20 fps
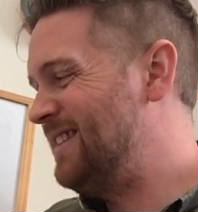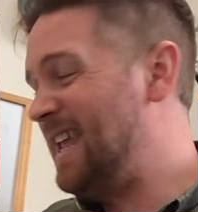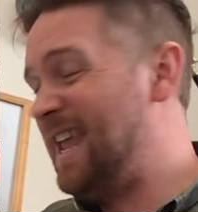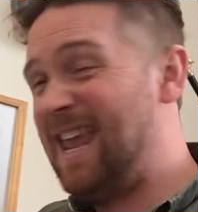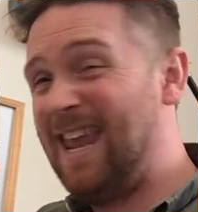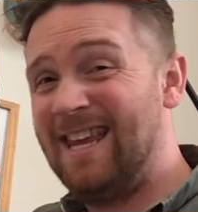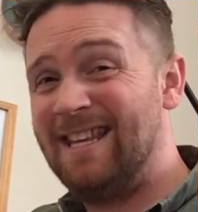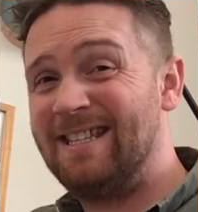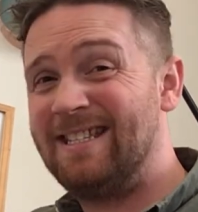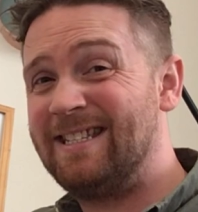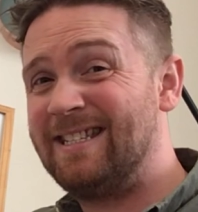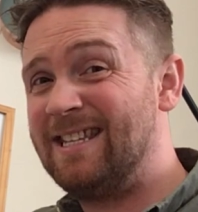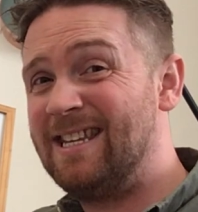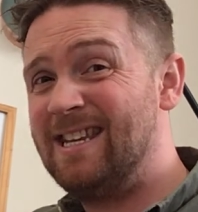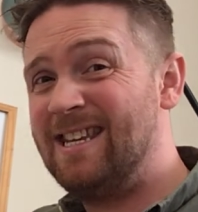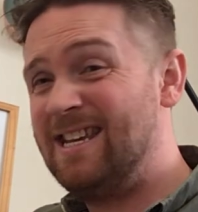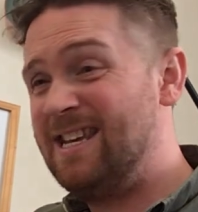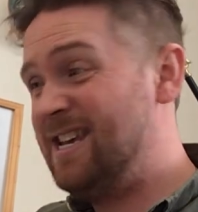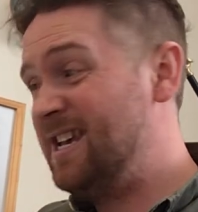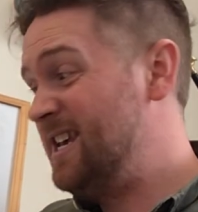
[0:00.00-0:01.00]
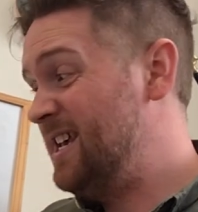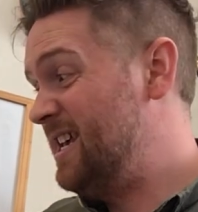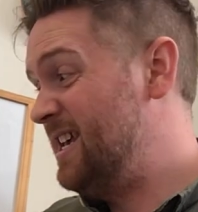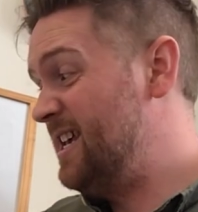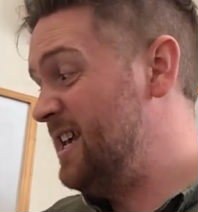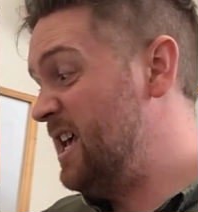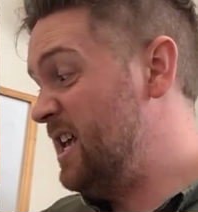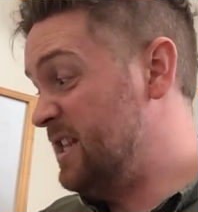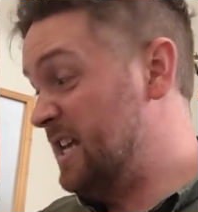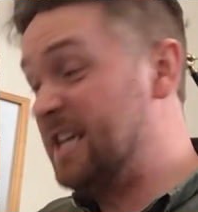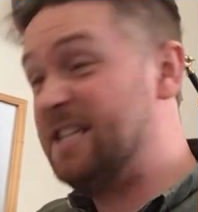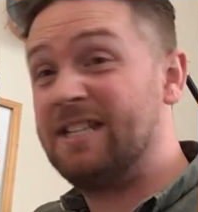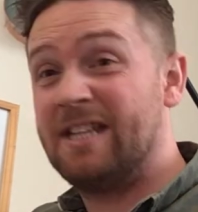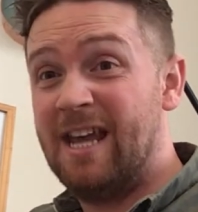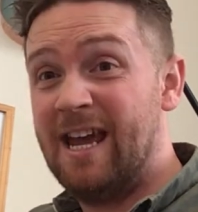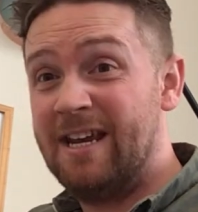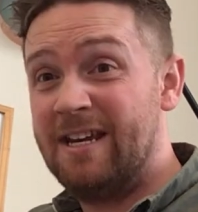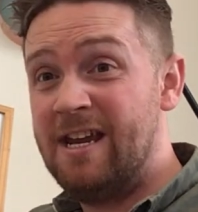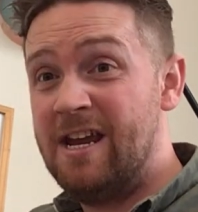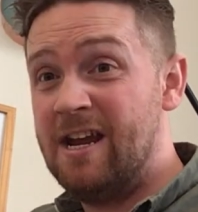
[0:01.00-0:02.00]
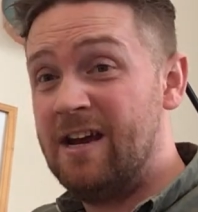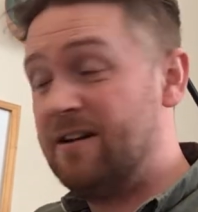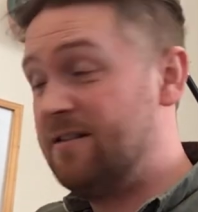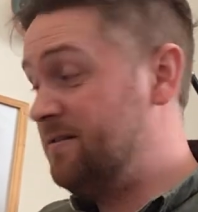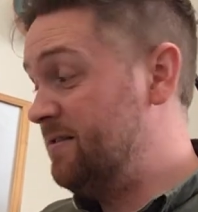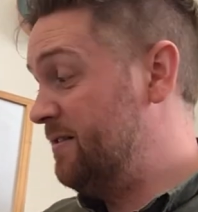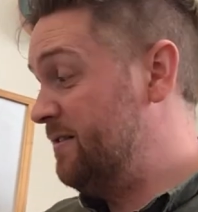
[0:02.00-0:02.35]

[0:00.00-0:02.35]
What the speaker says: It's this line here.